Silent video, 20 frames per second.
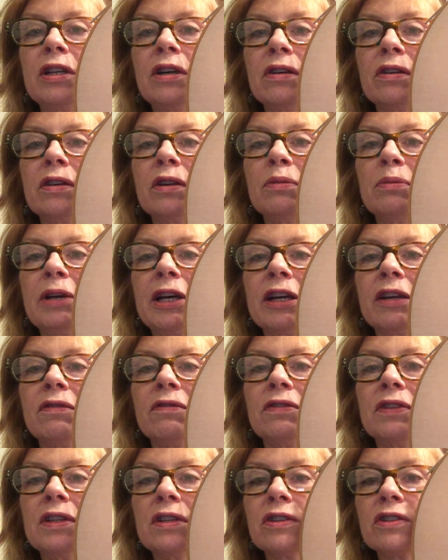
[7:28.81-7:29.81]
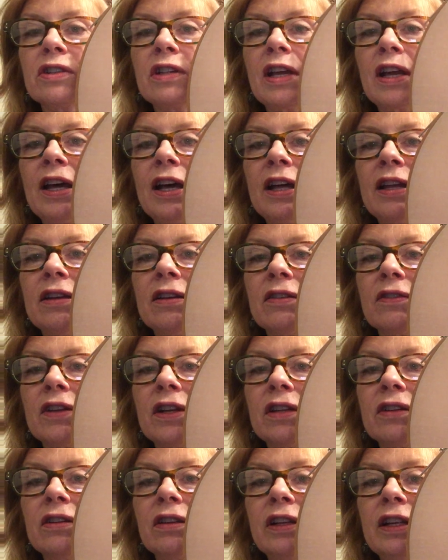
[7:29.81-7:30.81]
I'll go back and finish that, and I've
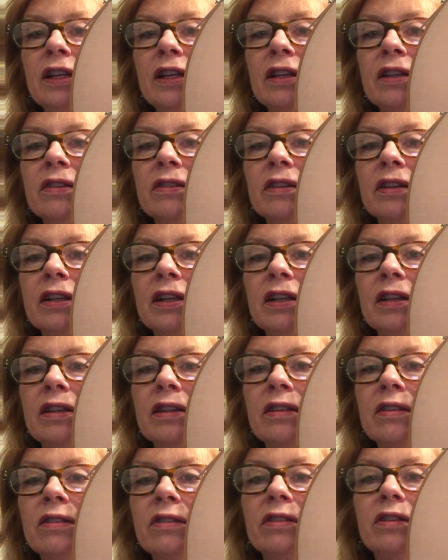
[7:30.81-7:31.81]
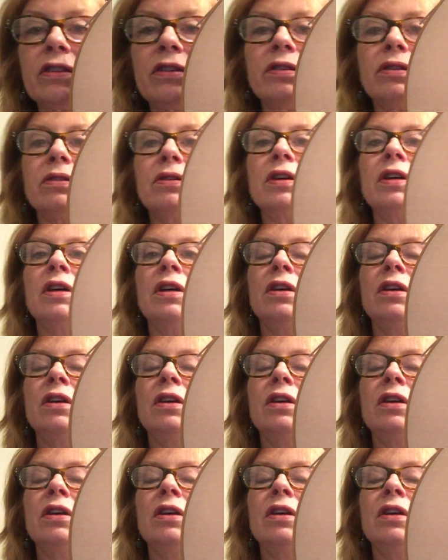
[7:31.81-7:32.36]
got legs, and I got this to do.